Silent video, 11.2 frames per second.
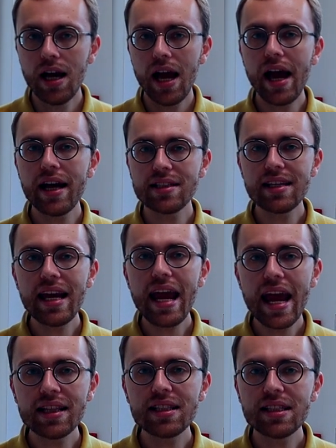And they
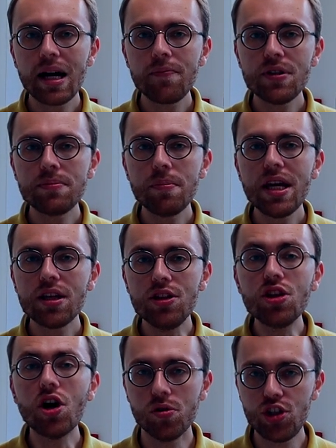ended up with making
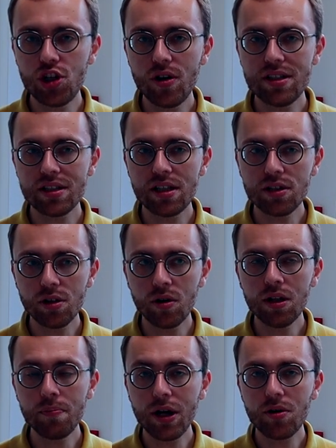no choices at
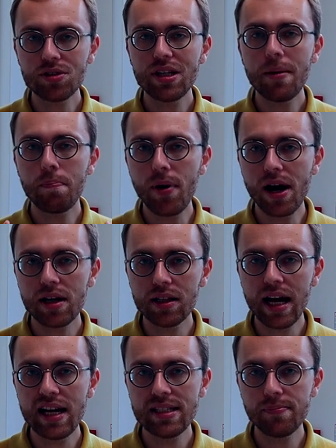all because they're
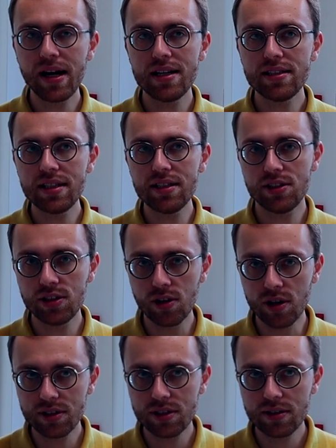paralyzed by these
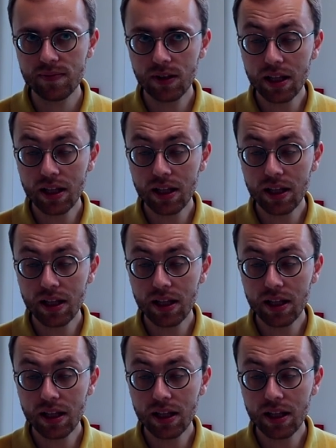thoughts.